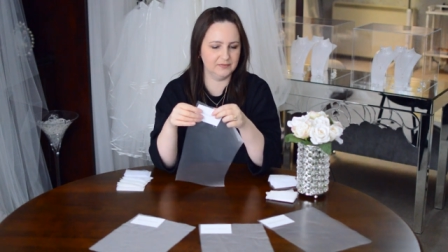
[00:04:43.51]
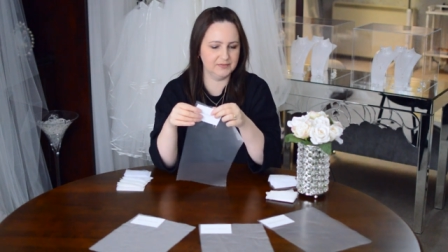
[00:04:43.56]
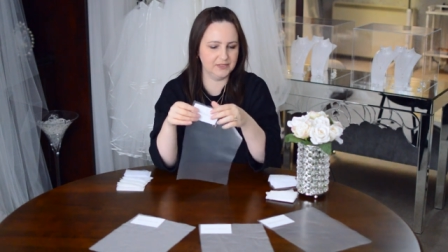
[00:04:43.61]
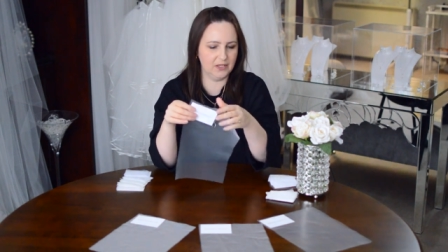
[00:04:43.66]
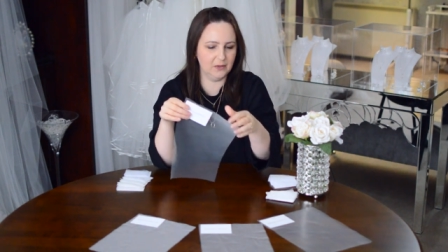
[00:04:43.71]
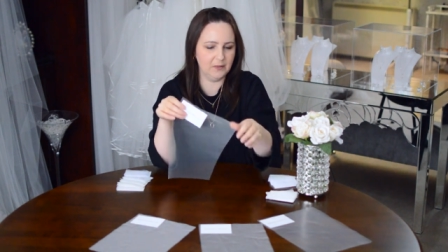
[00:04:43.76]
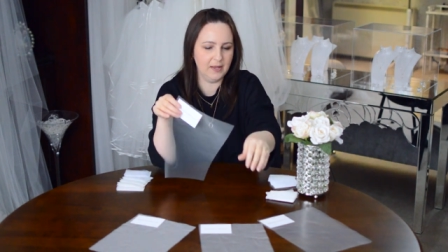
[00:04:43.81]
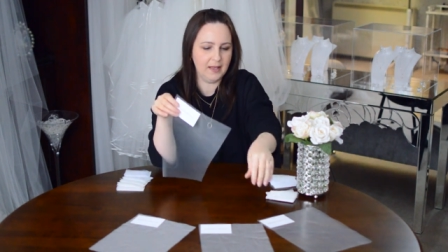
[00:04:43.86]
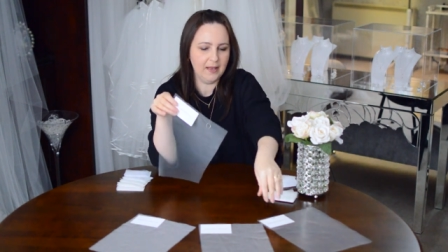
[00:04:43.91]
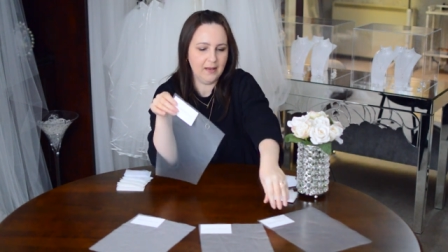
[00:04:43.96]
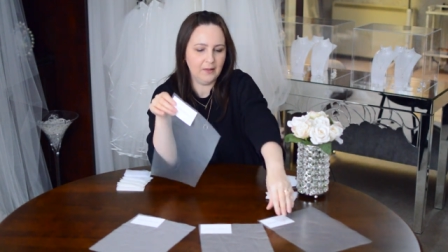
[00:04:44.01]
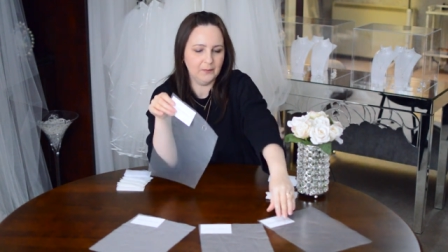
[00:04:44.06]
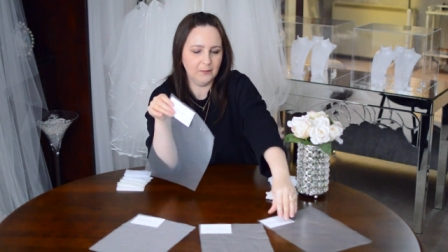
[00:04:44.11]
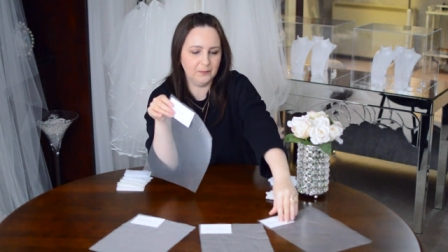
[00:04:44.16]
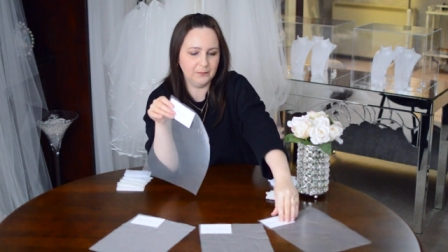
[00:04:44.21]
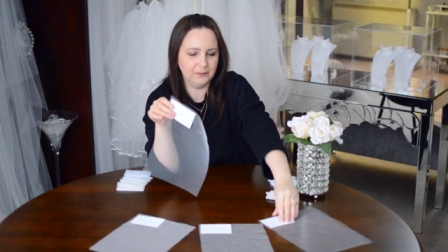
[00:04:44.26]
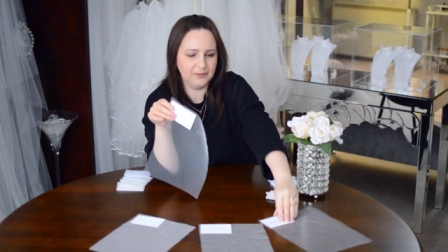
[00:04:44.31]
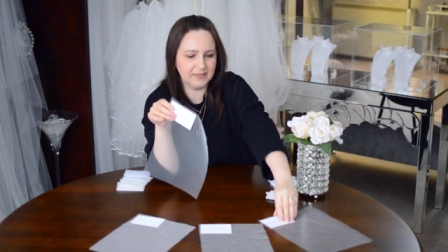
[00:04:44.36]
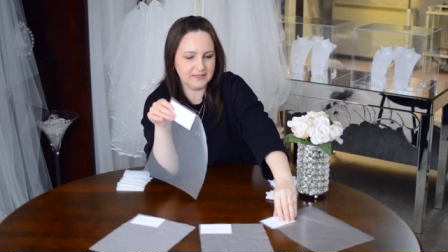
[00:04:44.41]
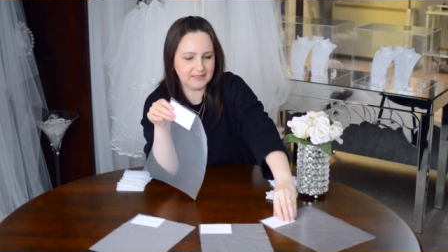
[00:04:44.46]
So
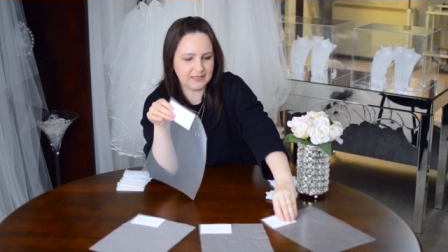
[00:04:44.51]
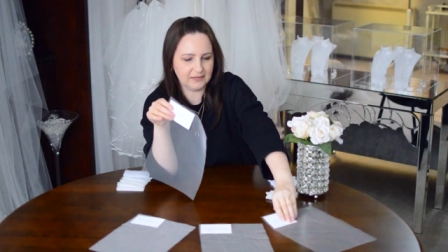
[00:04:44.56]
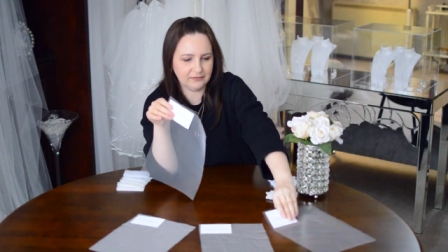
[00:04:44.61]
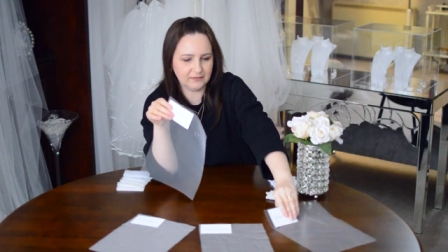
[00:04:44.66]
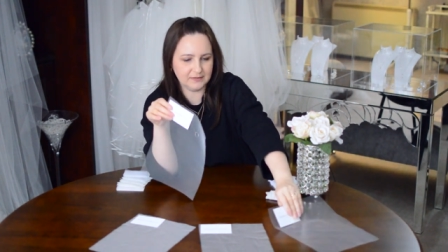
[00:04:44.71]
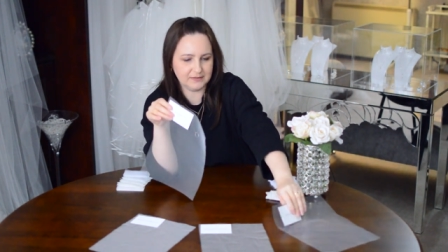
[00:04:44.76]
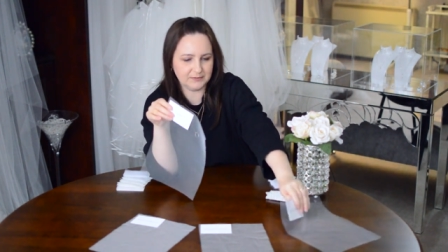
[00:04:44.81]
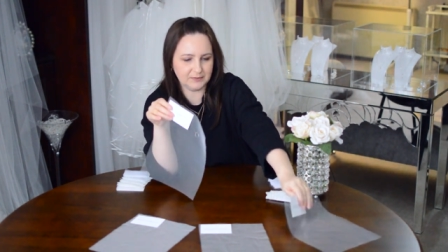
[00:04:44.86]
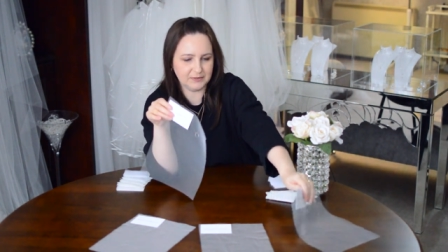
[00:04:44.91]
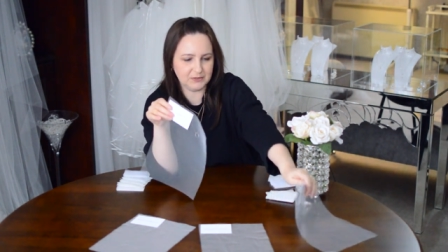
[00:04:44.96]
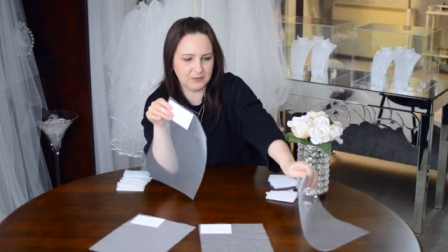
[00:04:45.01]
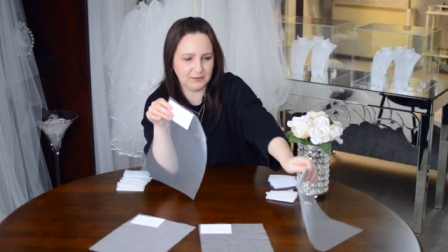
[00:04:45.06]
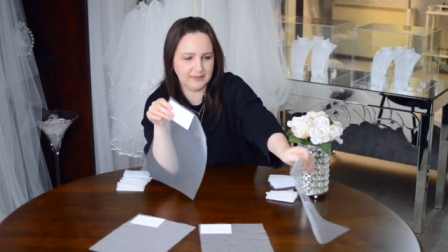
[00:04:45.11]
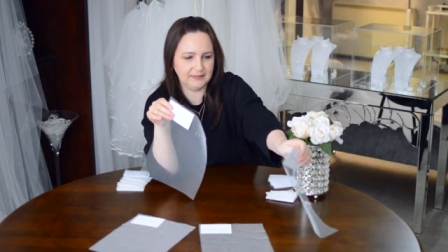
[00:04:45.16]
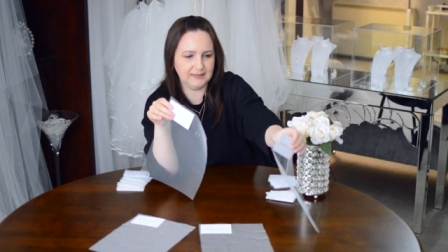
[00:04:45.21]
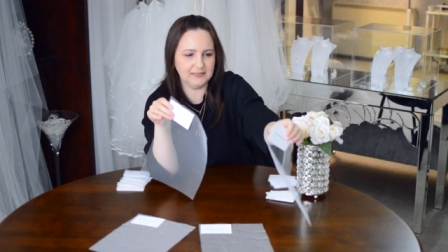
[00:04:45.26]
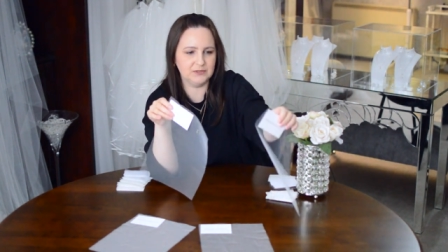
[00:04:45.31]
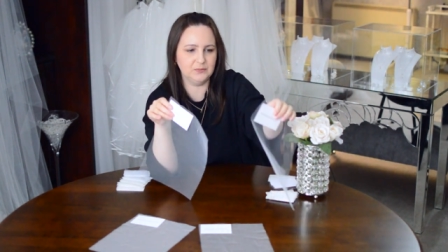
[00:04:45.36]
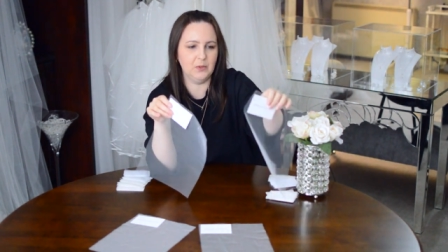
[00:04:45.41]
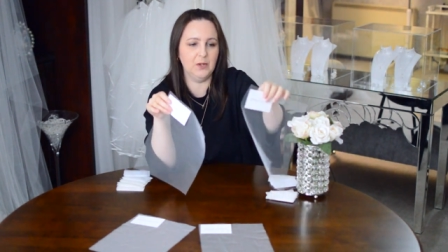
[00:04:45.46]
the difference between
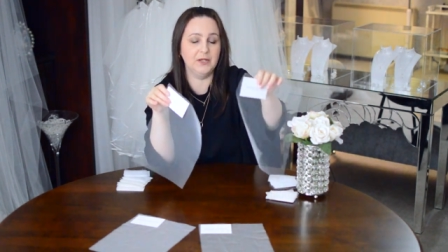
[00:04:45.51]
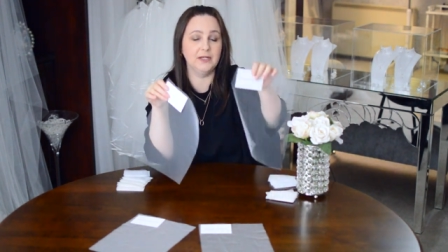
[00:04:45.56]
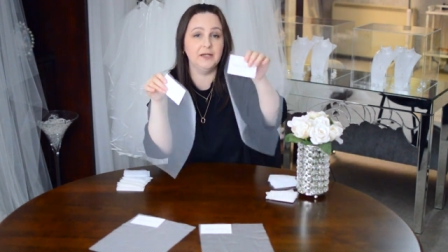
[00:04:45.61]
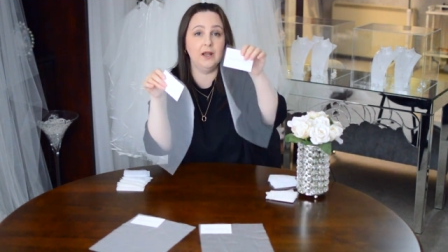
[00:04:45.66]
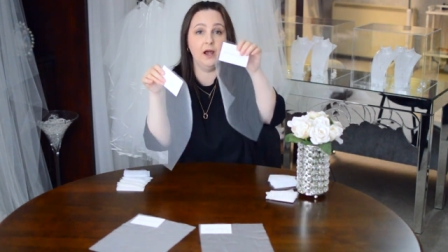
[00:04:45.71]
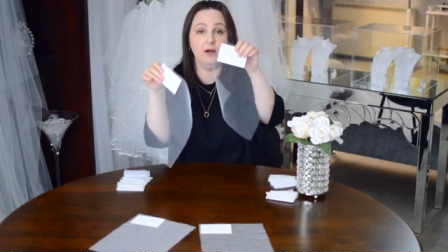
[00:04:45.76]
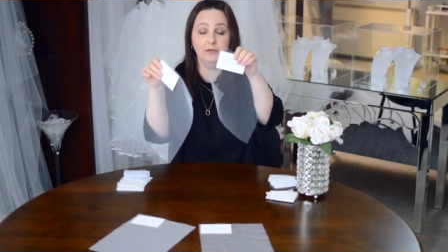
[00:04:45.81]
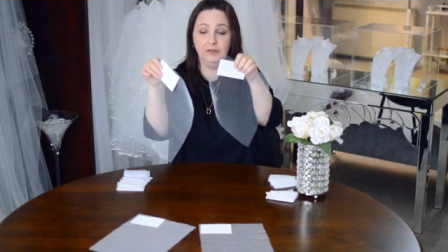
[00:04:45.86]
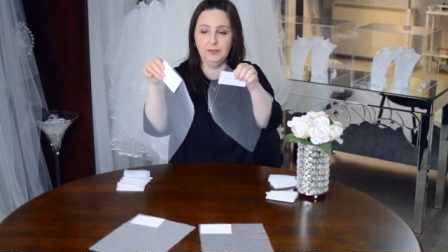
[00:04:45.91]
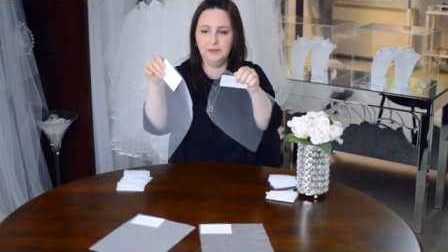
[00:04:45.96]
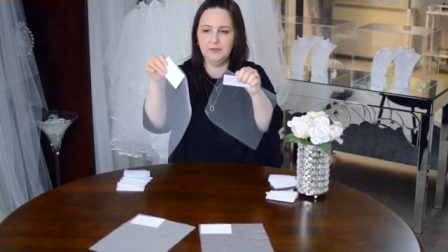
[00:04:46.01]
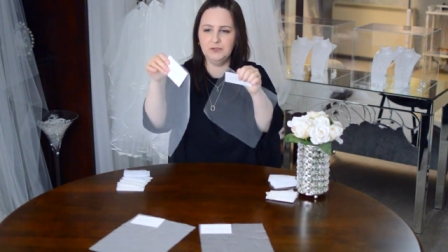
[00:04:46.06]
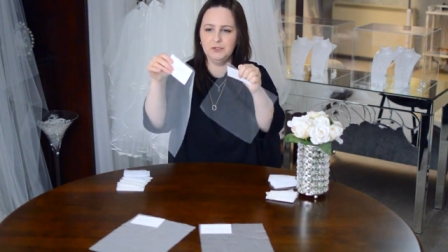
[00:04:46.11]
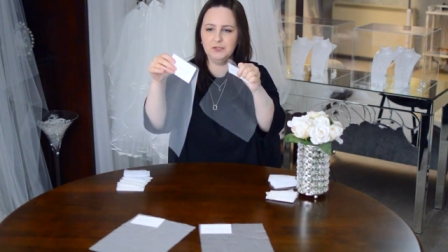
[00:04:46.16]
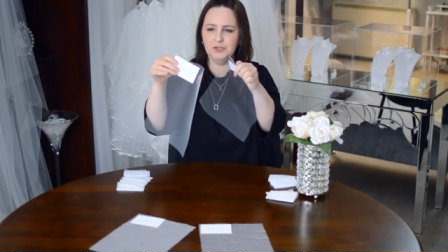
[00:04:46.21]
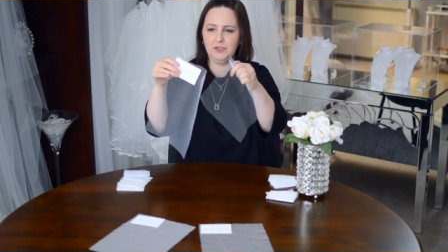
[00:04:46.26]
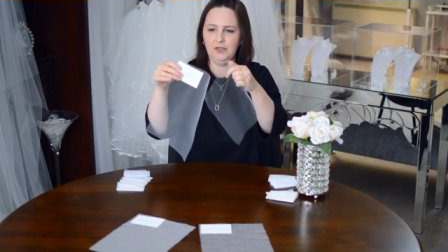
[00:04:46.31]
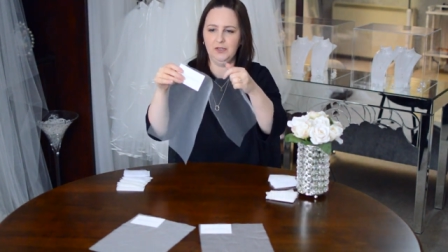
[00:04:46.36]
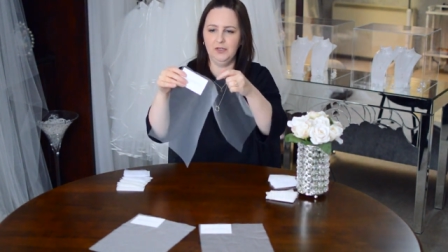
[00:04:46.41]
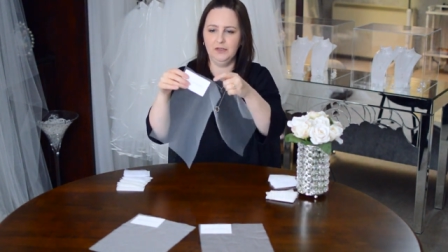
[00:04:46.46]
this one and our
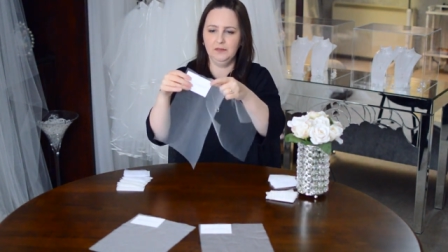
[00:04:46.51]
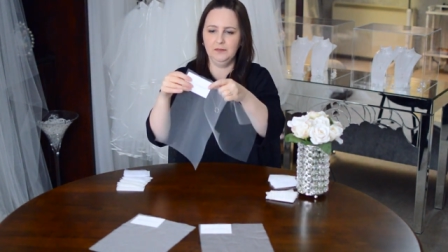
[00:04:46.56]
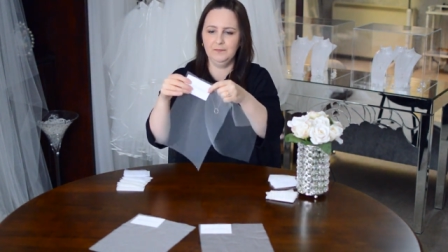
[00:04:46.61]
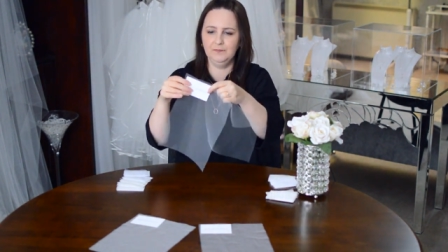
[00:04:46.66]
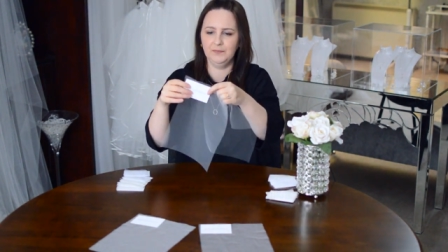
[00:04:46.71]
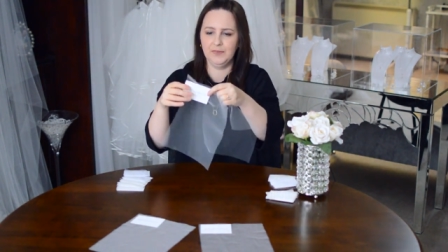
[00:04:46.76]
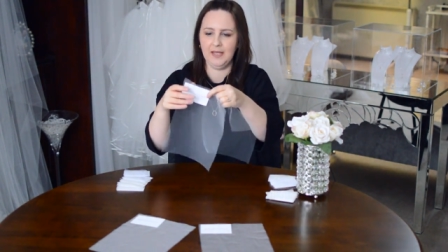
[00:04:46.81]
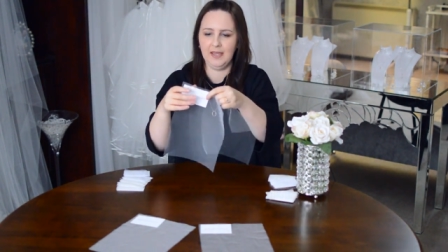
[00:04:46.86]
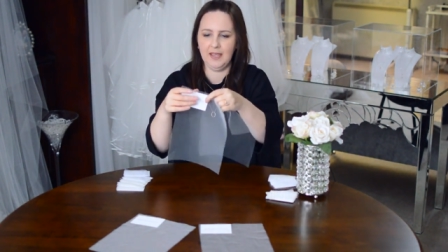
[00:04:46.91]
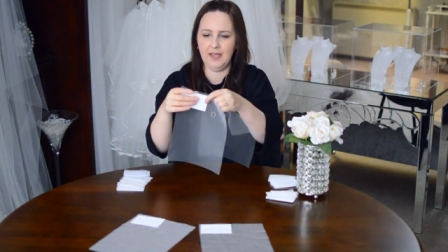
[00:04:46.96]
Illusion,